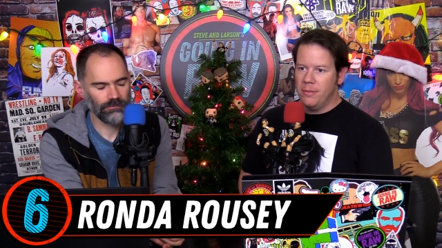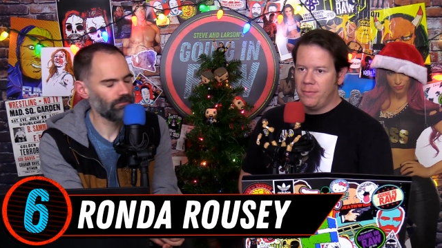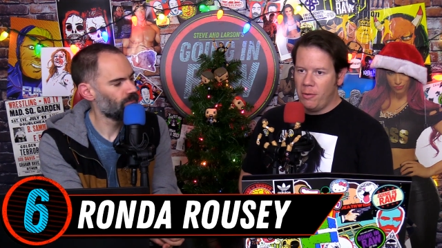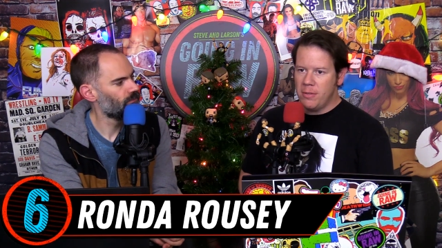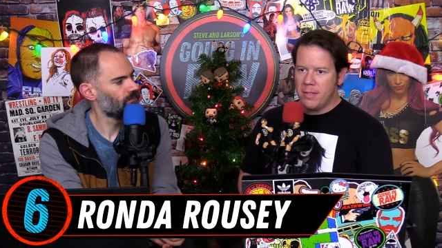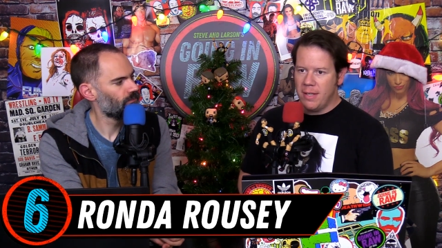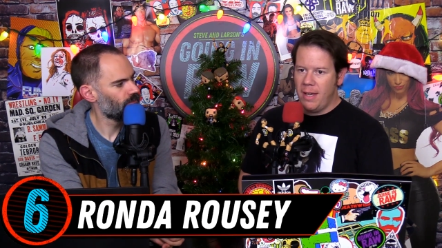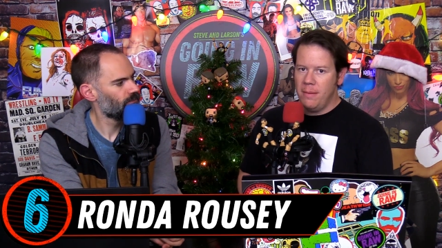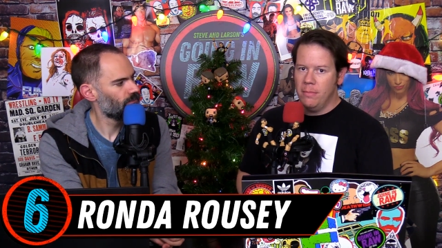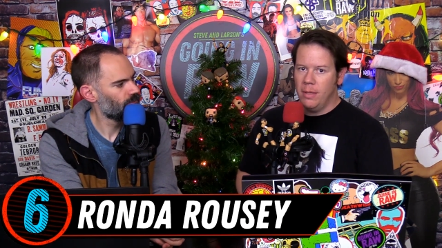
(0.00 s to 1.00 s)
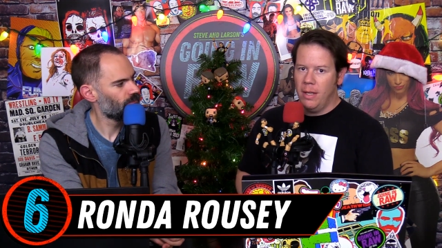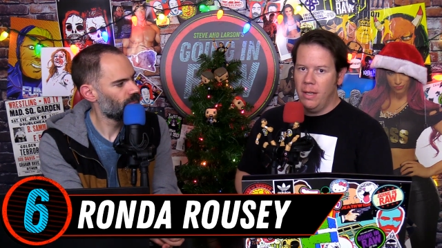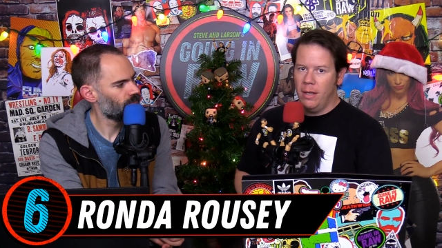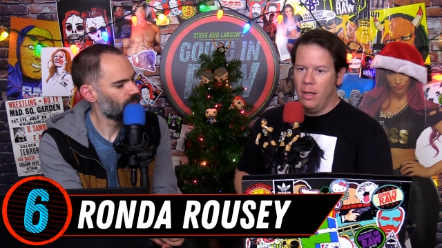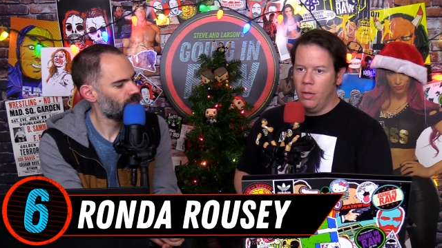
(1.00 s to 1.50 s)
Speaker 1: The first time uh,
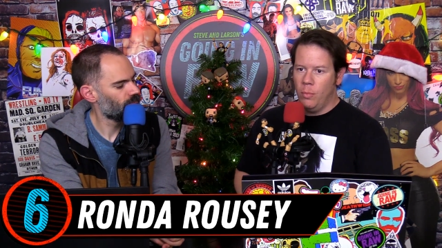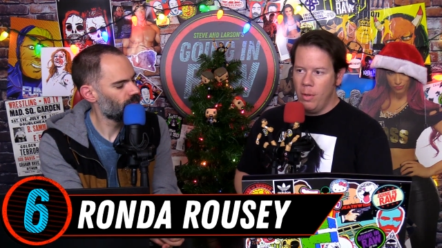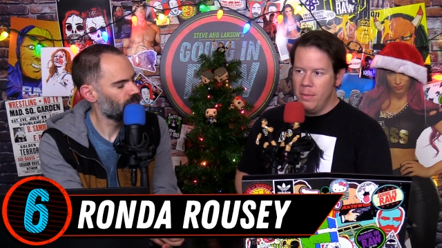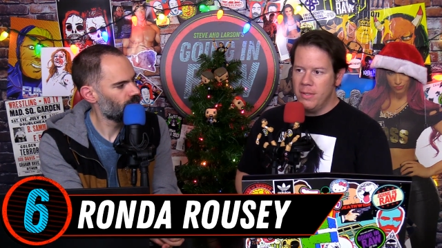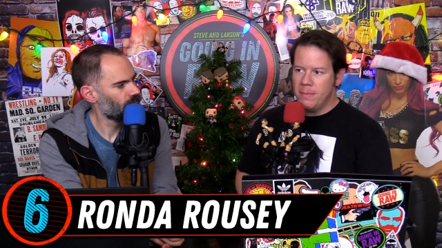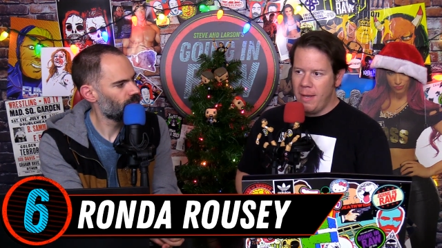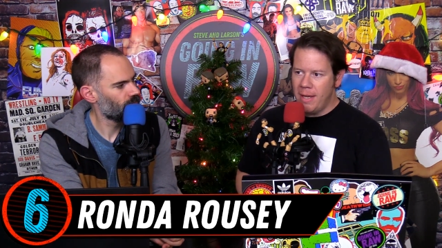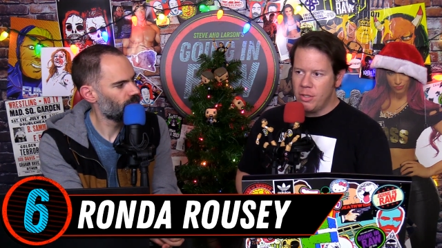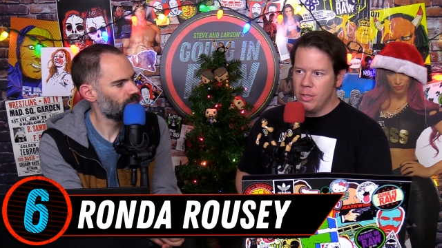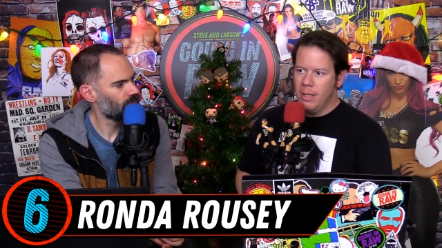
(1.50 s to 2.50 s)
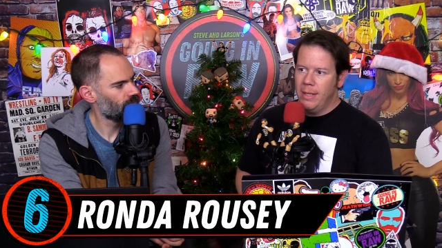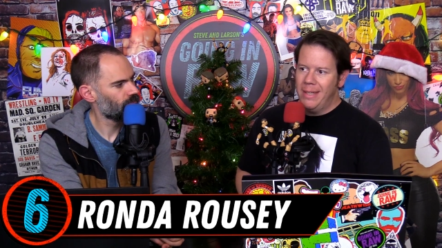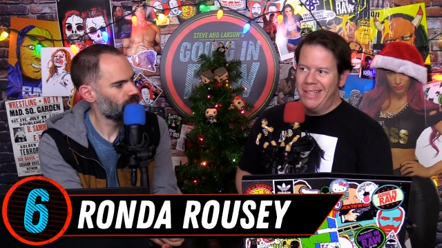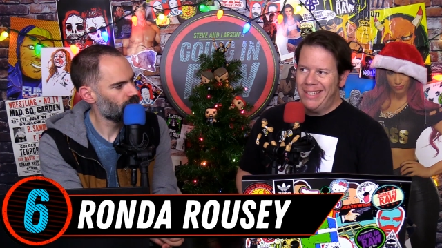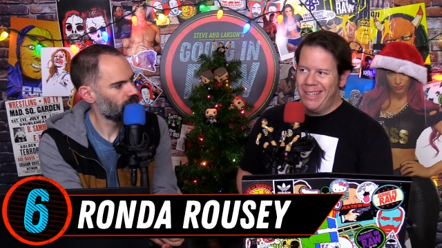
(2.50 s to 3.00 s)
a women's match
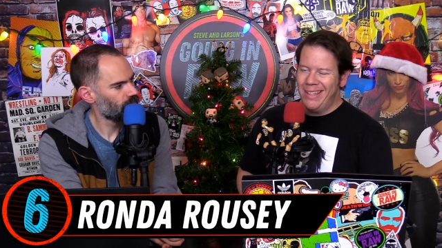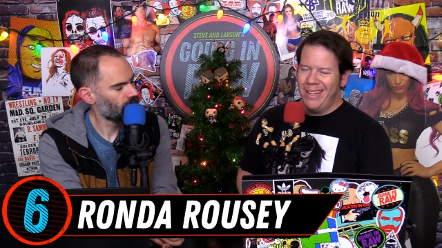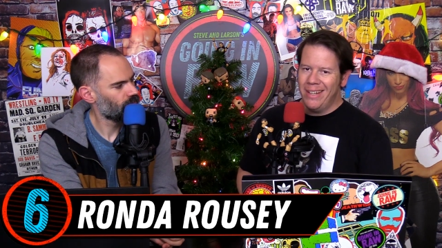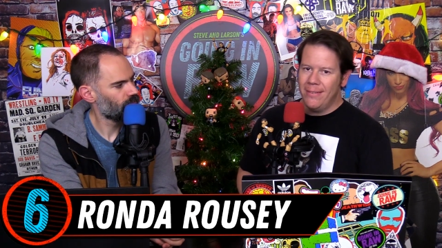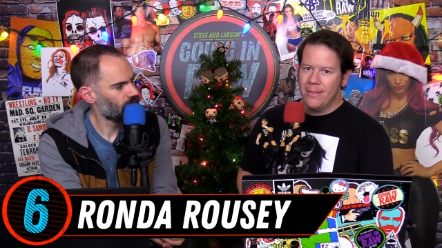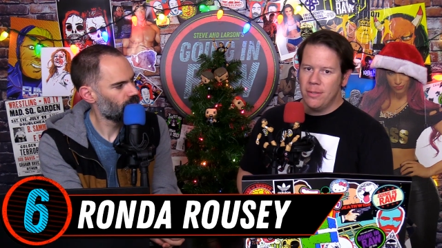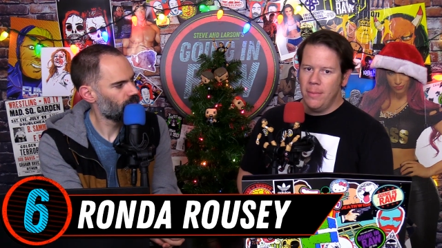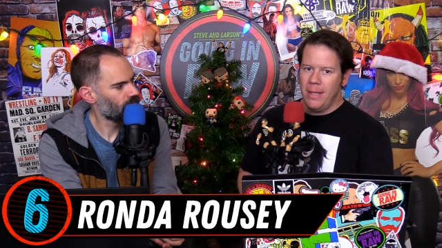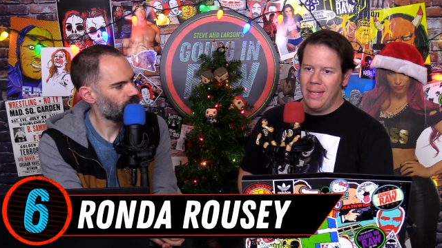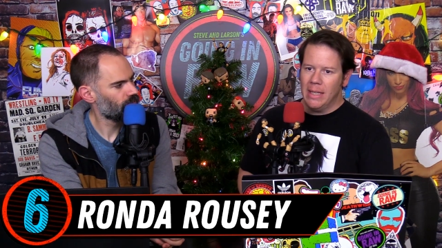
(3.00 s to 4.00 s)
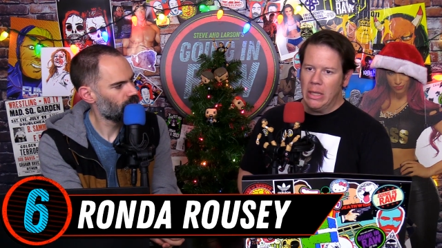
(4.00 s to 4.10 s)
is headlining WrestleMania.